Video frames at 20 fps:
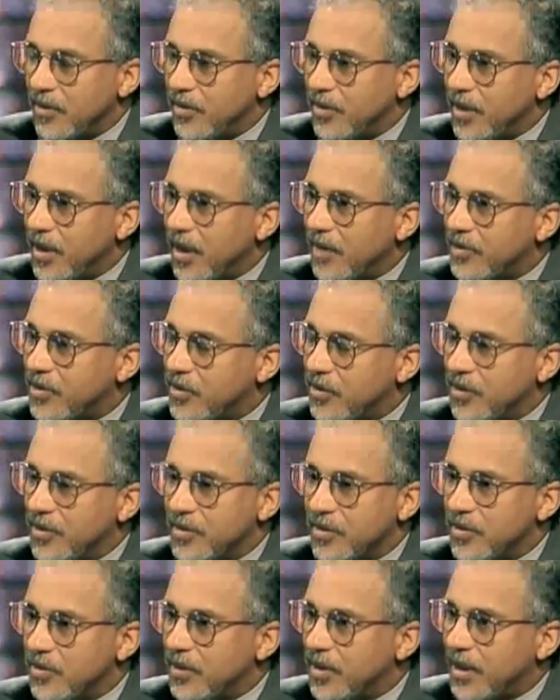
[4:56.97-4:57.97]
If we have
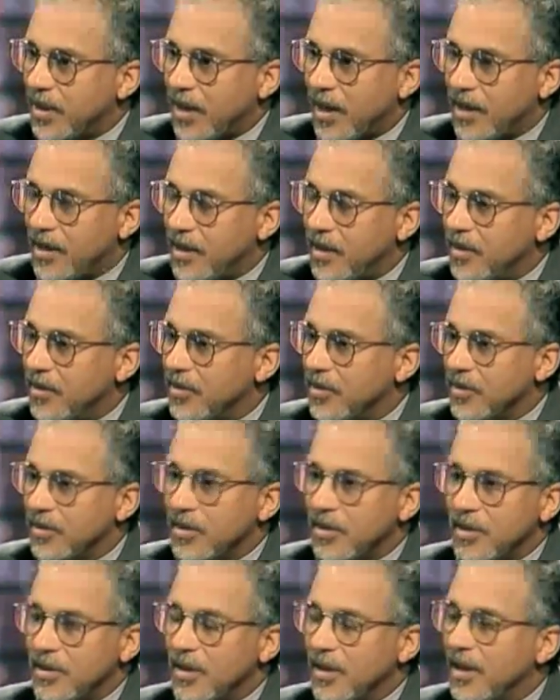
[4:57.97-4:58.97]
children who cannot hear
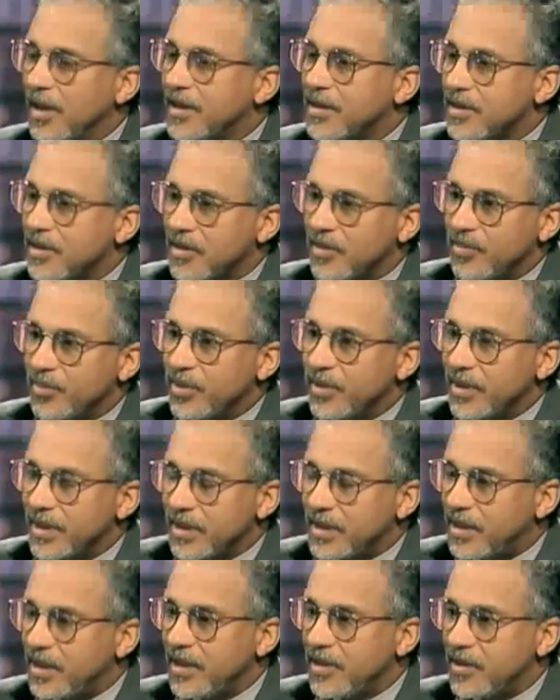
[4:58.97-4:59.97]
the lessons of
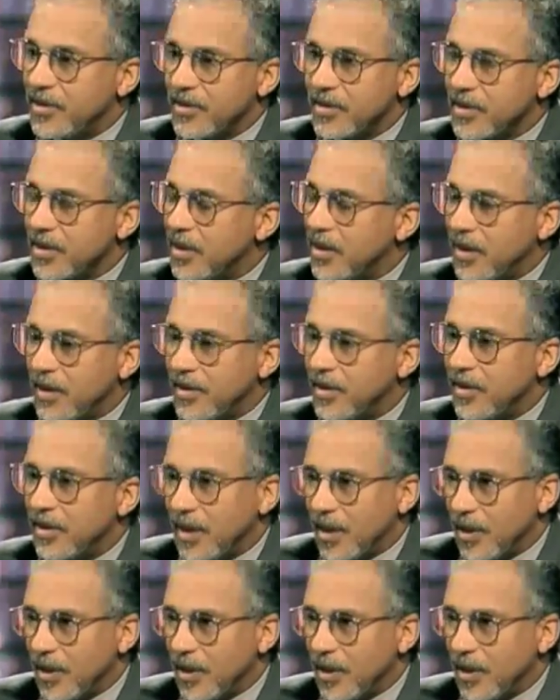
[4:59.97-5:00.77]
brilliant teachers, they're